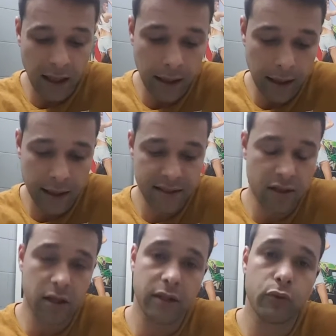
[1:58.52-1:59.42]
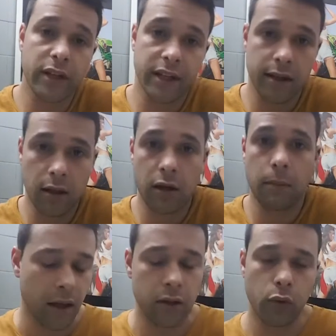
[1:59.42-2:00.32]
I started reading a lot
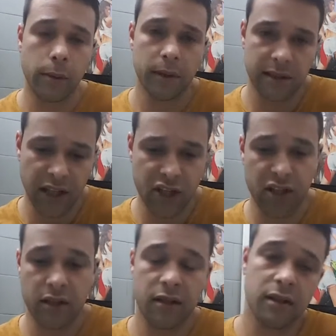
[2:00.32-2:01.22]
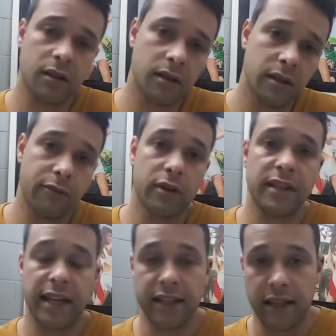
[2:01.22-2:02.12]
the rehabilitation, the different
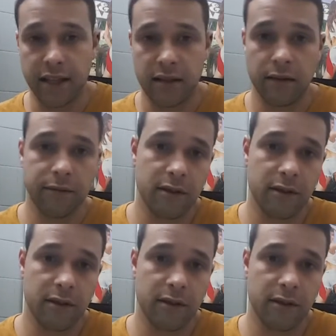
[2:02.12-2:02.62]
techniques of